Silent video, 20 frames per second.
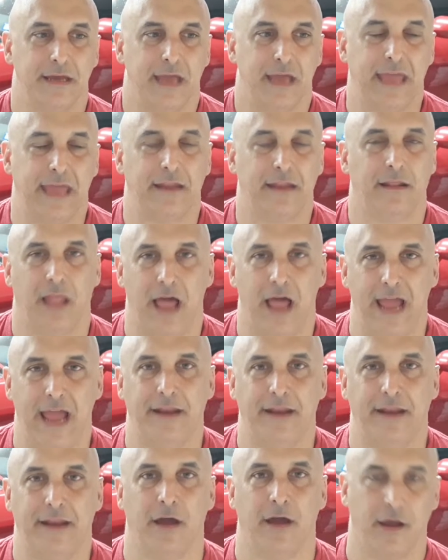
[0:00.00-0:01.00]
in
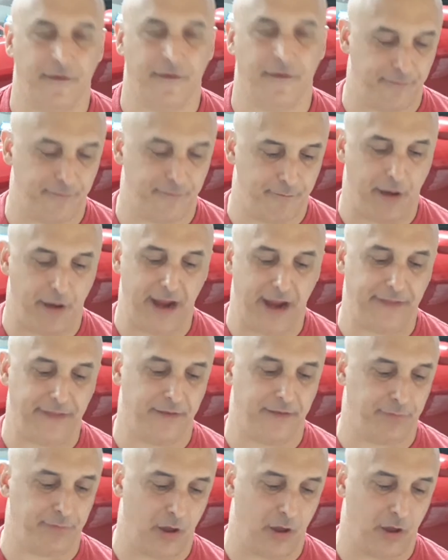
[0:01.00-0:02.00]
light of buying the
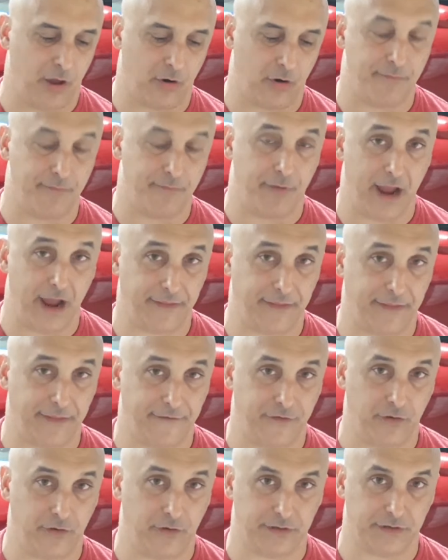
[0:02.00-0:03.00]
blower, buying the
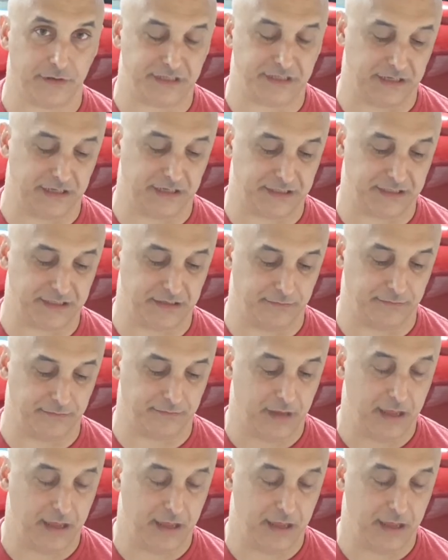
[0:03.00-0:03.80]
fuel system,